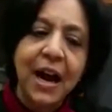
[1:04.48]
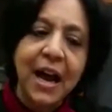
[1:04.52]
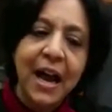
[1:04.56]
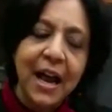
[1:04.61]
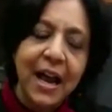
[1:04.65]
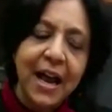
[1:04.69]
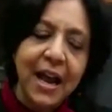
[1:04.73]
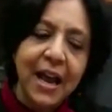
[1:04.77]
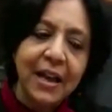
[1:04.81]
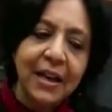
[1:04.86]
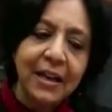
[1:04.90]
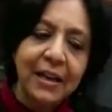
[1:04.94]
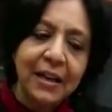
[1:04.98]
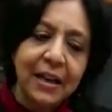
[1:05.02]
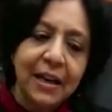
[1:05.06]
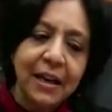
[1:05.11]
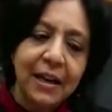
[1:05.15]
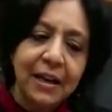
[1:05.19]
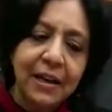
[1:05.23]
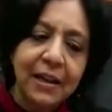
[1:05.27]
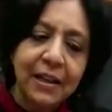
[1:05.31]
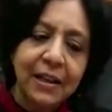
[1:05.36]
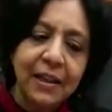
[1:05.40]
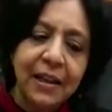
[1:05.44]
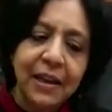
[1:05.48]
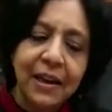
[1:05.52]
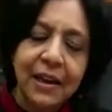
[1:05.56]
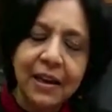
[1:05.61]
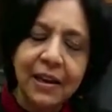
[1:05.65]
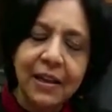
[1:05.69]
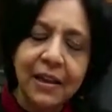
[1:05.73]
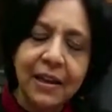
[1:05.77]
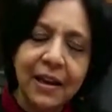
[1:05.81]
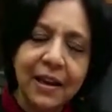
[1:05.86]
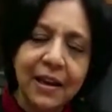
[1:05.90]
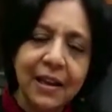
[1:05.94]
And
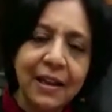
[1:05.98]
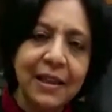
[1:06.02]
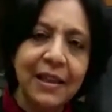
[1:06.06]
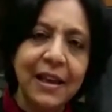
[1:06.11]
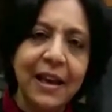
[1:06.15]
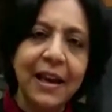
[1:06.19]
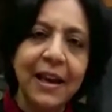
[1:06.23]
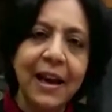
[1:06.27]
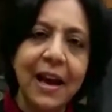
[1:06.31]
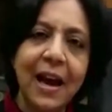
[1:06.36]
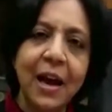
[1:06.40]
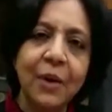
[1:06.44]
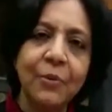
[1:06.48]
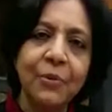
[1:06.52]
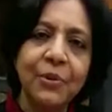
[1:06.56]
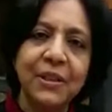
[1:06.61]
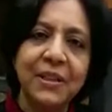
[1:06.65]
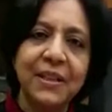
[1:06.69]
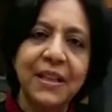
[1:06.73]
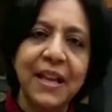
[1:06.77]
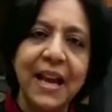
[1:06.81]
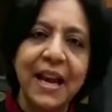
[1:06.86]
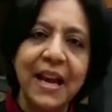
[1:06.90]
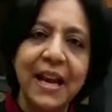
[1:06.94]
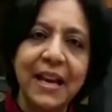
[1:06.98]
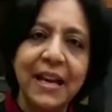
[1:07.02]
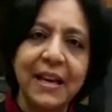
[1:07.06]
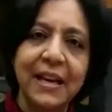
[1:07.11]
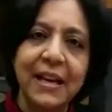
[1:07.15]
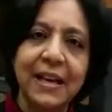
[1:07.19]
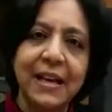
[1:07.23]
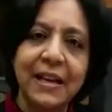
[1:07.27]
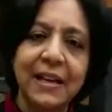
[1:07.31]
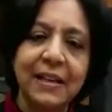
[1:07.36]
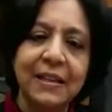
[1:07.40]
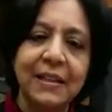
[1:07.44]
the other thing I would say
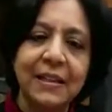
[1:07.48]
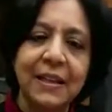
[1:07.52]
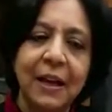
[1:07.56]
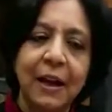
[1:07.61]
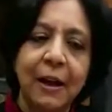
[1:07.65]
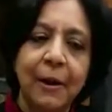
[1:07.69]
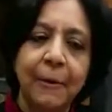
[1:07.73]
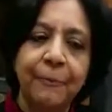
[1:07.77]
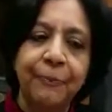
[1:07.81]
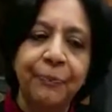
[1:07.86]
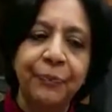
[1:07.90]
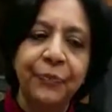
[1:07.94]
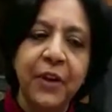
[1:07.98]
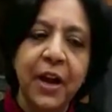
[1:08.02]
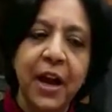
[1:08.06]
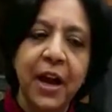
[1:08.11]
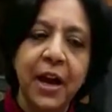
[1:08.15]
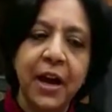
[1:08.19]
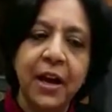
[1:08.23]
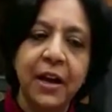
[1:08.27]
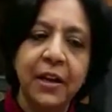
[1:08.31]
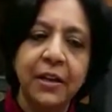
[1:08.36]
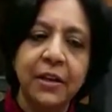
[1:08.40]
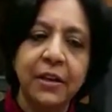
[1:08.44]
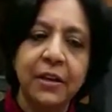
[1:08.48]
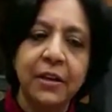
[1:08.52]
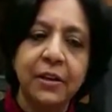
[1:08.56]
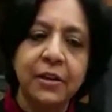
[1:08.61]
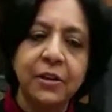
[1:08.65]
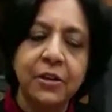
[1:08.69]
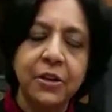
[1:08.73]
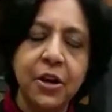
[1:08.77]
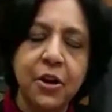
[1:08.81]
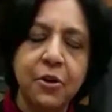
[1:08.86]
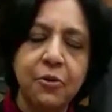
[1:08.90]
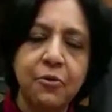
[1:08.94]
is
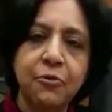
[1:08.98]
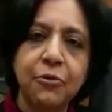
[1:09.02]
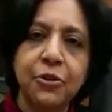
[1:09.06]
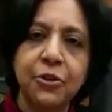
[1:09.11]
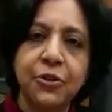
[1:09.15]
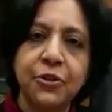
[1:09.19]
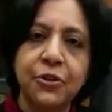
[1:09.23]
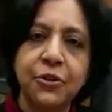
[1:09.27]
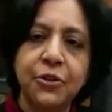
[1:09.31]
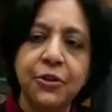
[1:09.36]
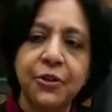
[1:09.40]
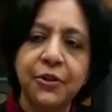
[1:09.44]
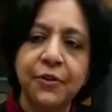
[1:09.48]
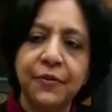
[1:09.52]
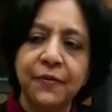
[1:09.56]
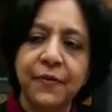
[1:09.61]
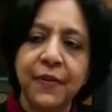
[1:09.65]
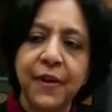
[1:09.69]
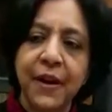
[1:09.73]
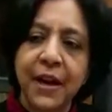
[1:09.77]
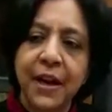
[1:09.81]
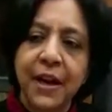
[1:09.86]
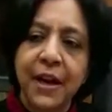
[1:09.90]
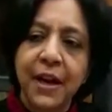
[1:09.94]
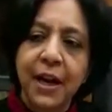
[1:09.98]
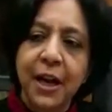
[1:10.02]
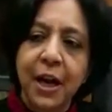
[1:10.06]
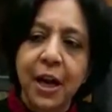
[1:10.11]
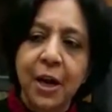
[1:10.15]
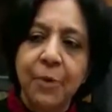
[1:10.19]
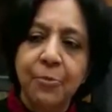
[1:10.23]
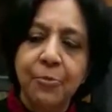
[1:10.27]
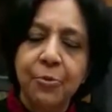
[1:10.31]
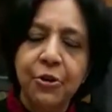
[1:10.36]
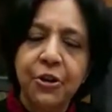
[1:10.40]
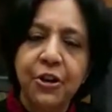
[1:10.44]
don't sort of
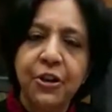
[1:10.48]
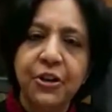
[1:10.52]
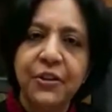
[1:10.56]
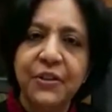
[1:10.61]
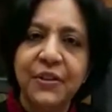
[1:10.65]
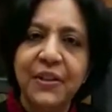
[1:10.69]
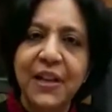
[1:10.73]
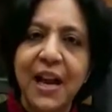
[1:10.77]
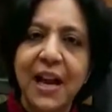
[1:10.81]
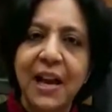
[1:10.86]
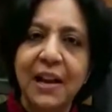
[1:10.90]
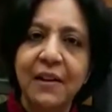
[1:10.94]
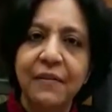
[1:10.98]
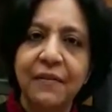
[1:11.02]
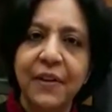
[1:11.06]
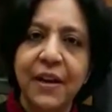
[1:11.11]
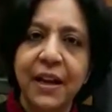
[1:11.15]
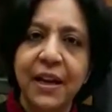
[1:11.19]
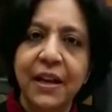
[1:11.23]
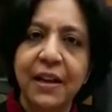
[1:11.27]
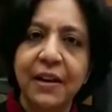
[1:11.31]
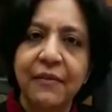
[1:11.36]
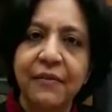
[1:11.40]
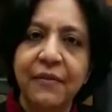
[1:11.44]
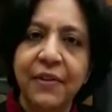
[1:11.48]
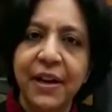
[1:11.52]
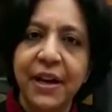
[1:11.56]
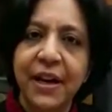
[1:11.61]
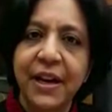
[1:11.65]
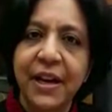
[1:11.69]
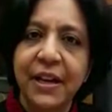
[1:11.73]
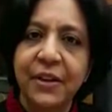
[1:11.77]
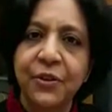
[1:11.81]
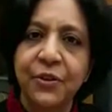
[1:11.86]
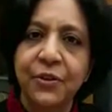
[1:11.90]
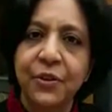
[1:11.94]
put yourself in a
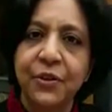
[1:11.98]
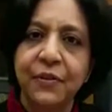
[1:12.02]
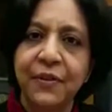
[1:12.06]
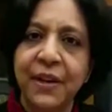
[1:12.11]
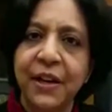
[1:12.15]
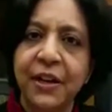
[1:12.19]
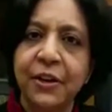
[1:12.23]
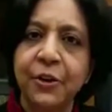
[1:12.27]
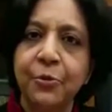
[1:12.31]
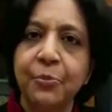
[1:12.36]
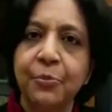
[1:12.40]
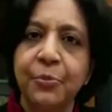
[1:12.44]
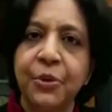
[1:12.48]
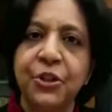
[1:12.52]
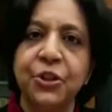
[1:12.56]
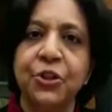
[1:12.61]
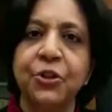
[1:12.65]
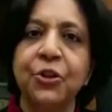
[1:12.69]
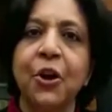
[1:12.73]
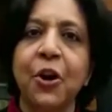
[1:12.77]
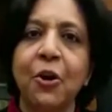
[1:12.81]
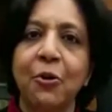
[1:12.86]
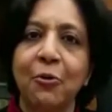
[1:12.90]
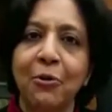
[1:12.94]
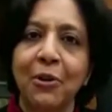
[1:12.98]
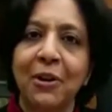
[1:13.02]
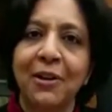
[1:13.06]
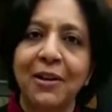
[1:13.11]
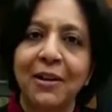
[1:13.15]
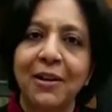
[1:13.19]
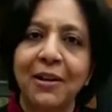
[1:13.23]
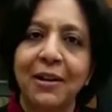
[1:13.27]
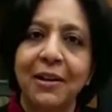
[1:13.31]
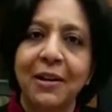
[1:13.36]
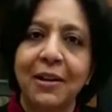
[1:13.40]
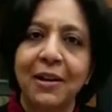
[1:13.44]
very sort of narrow
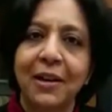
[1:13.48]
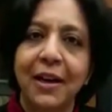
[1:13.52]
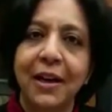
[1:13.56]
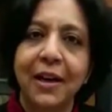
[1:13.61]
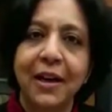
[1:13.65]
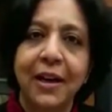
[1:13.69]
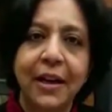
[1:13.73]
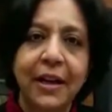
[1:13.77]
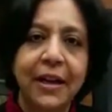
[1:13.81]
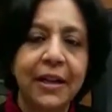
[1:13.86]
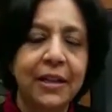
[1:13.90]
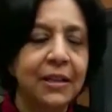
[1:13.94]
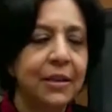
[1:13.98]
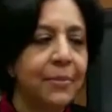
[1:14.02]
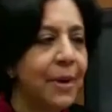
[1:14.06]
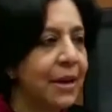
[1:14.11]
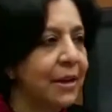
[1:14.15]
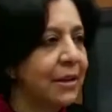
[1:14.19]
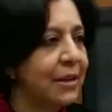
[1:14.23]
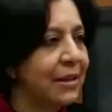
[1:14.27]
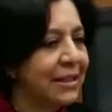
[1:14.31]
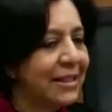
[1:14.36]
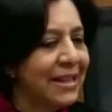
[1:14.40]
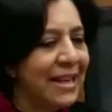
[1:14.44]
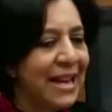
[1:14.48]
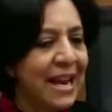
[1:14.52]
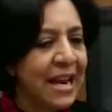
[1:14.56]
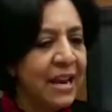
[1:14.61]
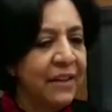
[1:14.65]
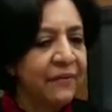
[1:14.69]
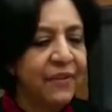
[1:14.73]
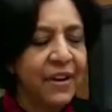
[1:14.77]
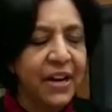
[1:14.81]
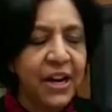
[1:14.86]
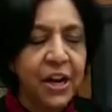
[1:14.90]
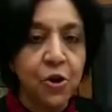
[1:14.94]
pigeonhole. It's about
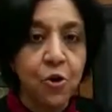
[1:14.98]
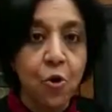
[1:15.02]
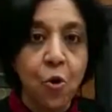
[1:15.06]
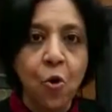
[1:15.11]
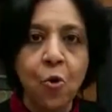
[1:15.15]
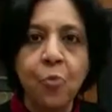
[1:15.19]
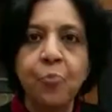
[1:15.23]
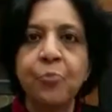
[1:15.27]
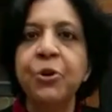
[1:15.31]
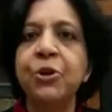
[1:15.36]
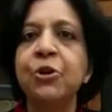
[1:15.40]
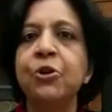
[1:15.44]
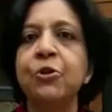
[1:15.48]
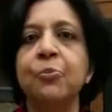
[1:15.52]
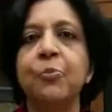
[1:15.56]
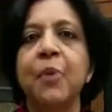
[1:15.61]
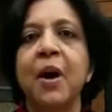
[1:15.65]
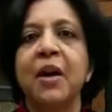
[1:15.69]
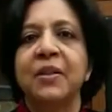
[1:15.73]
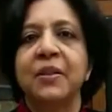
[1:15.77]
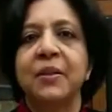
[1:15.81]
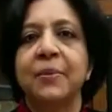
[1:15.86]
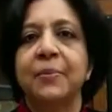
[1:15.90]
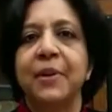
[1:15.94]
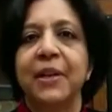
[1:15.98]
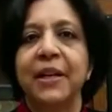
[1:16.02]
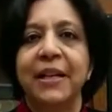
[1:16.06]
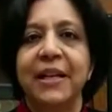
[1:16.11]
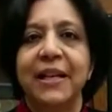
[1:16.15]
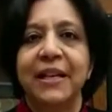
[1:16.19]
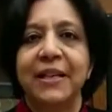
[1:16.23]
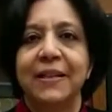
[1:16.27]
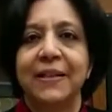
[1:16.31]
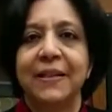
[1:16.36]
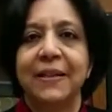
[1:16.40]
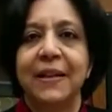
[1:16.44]
staying very open to
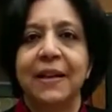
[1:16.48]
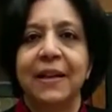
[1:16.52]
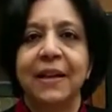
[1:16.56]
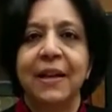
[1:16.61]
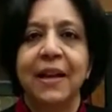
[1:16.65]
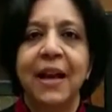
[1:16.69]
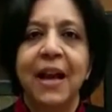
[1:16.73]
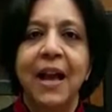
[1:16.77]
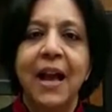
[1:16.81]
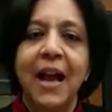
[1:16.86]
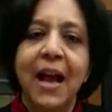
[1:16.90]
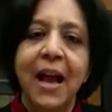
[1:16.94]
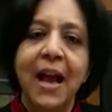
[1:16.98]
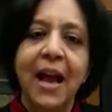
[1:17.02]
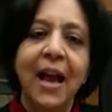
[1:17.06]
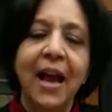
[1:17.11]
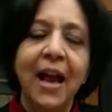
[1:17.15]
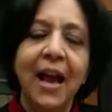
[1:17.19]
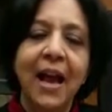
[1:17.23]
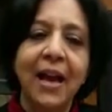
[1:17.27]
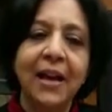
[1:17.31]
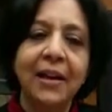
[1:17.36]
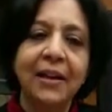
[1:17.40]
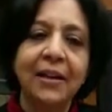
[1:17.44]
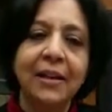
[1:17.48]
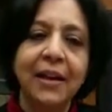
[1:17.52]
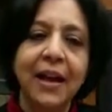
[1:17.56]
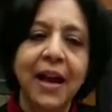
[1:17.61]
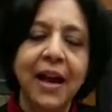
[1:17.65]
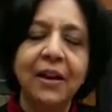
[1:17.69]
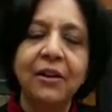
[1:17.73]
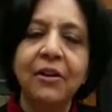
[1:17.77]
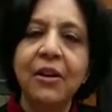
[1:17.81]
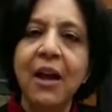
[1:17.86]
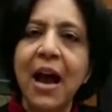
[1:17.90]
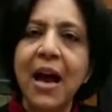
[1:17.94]
possibilities
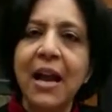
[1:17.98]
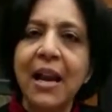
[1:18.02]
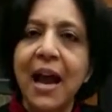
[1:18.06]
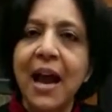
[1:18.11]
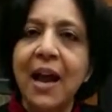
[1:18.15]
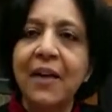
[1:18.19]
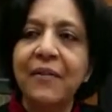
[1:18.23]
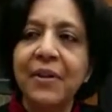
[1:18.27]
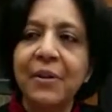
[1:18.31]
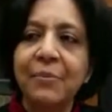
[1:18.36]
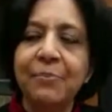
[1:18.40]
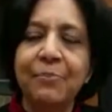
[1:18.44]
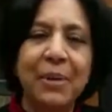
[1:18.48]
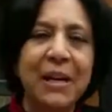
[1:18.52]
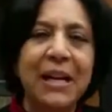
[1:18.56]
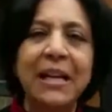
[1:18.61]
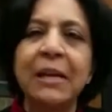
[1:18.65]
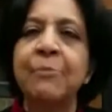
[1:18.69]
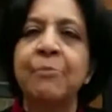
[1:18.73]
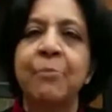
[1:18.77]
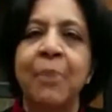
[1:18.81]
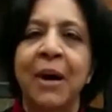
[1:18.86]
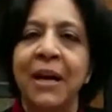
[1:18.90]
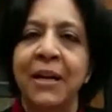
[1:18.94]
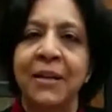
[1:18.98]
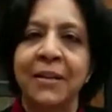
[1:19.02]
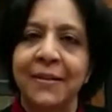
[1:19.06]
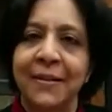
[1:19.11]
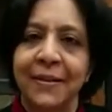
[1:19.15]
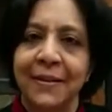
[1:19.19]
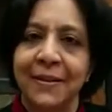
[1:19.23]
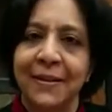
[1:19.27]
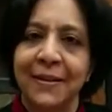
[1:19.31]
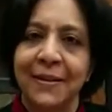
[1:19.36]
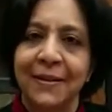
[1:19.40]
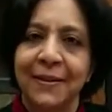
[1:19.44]
and not having building
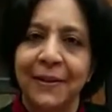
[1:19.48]
biases.